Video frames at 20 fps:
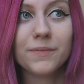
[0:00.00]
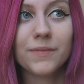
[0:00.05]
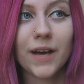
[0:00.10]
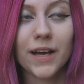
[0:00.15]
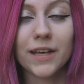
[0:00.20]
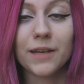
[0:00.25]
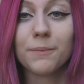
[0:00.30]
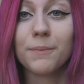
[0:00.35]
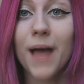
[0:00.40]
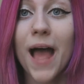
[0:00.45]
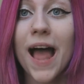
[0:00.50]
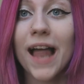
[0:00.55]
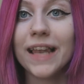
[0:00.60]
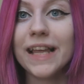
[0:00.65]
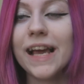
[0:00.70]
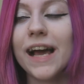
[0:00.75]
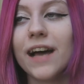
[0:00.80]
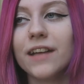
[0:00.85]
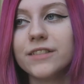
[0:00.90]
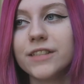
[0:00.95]
I could
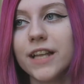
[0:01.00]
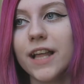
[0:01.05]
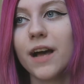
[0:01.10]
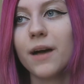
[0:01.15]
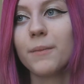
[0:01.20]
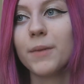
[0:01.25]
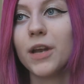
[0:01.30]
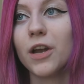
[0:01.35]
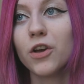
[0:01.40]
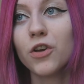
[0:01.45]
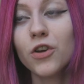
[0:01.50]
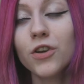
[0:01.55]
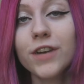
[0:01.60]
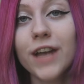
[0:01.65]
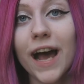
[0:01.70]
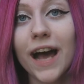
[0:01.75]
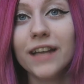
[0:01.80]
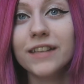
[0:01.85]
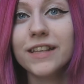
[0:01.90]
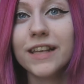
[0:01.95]
barely handle it. I mean, I could
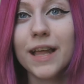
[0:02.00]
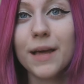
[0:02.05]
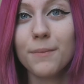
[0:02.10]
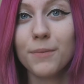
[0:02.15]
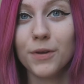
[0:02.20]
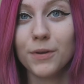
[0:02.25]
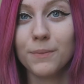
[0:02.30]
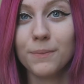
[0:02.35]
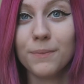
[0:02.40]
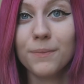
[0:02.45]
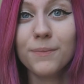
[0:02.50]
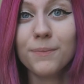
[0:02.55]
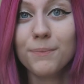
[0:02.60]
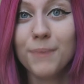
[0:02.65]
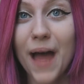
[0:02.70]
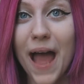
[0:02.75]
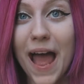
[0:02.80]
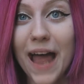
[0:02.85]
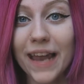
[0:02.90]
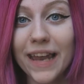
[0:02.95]
handle it, but
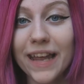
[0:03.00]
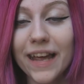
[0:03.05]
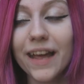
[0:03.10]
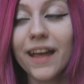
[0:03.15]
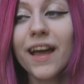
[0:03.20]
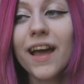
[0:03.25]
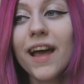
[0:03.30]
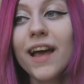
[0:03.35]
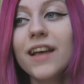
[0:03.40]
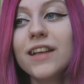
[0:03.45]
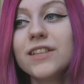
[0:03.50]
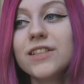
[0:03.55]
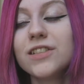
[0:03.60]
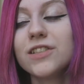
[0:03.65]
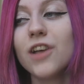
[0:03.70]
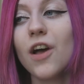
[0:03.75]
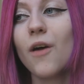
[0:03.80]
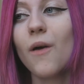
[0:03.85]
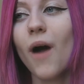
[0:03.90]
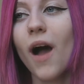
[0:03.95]
barely.
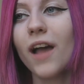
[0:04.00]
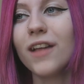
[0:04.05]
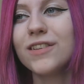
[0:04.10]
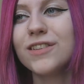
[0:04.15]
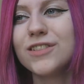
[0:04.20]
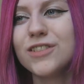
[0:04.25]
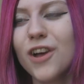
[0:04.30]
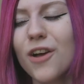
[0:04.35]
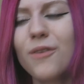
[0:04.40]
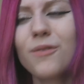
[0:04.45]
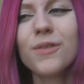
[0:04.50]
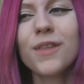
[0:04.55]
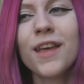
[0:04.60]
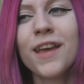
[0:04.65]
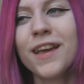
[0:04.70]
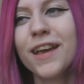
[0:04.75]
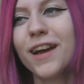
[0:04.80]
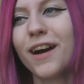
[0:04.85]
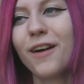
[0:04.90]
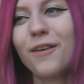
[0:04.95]
So I don't
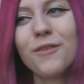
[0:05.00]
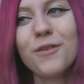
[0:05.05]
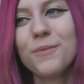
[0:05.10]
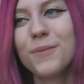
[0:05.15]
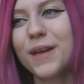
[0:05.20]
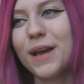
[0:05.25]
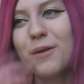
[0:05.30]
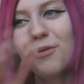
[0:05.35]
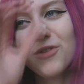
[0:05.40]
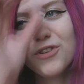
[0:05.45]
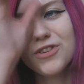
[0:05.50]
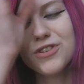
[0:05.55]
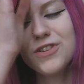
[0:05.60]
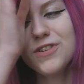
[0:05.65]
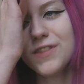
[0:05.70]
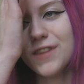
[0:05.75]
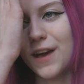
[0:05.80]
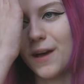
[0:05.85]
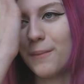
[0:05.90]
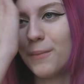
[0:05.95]
think I would be able to
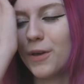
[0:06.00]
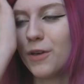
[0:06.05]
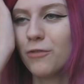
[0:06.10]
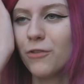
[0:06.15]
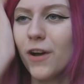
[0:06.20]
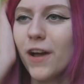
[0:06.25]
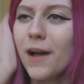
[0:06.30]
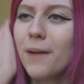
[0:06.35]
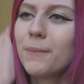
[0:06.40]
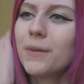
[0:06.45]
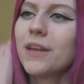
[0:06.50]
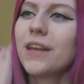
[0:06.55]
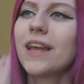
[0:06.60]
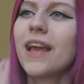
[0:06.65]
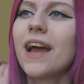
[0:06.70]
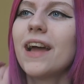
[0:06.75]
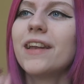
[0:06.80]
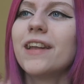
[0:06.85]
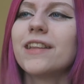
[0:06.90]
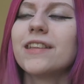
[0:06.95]
do that. But if I am gonna
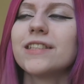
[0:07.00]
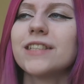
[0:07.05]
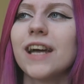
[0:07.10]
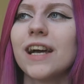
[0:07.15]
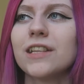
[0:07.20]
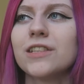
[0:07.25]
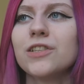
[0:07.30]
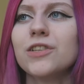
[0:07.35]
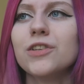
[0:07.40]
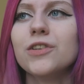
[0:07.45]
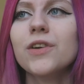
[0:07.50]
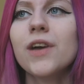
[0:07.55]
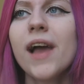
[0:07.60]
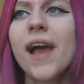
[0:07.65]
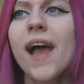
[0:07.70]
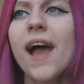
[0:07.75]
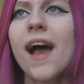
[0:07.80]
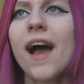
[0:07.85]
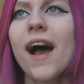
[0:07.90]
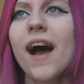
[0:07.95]
get another tattoo,
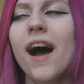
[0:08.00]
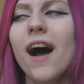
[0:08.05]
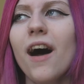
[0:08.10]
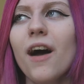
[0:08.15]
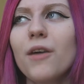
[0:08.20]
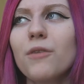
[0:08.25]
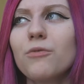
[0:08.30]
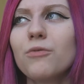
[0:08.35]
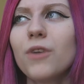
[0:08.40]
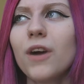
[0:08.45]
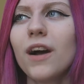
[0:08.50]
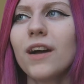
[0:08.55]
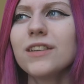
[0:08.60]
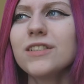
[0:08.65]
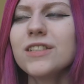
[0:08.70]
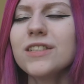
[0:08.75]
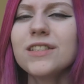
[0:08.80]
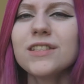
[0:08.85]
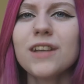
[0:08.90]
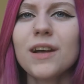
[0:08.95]
I'm
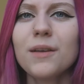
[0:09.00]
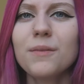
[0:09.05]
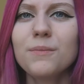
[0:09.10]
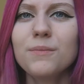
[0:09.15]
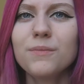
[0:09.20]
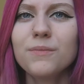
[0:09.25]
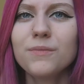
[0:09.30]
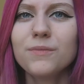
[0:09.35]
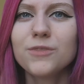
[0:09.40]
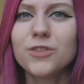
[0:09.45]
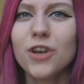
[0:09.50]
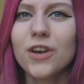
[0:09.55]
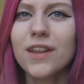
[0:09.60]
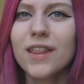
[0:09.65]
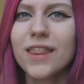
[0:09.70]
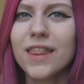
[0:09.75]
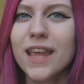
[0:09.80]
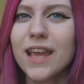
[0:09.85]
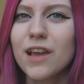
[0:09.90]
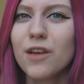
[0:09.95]
trying
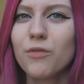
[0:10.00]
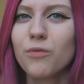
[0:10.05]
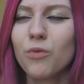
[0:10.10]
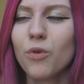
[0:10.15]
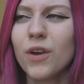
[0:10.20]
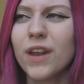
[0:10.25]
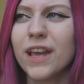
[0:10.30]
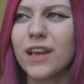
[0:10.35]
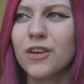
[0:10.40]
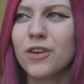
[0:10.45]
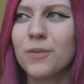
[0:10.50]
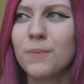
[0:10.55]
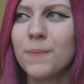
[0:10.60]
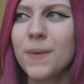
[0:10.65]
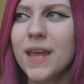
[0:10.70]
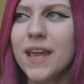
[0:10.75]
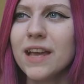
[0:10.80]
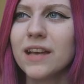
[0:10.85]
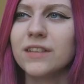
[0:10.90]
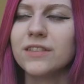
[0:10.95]
to think of what it could
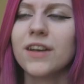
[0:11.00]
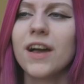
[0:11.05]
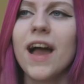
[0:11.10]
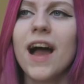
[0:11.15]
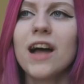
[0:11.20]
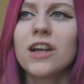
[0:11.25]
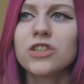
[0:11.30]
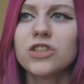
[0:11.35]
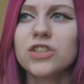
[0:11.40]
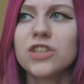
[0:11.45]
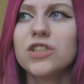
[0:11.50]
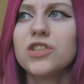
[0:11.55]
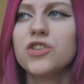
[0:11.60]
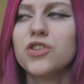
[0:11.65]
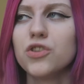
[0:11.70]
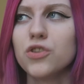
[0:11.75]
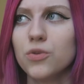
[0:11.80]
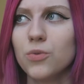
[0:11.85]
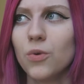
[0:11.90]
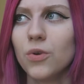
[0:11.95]
be, because I actually
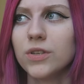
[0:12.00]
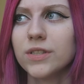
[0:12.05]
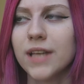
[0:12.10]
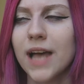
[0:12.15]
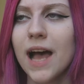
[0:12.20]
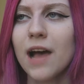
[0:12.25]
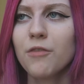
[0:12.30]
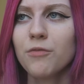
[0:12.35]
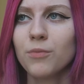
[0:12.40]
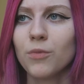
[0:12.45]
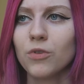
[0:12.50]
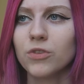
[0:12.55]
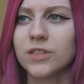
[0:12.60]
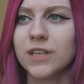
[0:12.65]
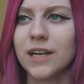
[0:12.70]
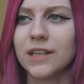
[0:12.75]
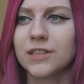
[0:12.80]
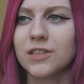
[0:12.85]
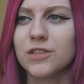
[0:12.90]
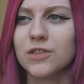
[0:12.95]
do want to have more
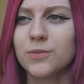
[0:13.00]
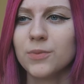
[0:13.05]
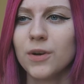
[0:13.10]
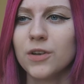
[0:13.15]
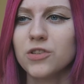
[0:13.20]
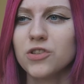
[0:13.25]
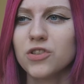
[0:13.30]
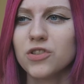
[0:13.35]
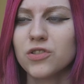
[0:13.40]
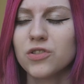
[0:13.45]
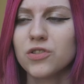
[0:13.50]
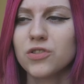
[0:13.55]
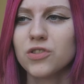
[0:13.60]
tattoos, but I just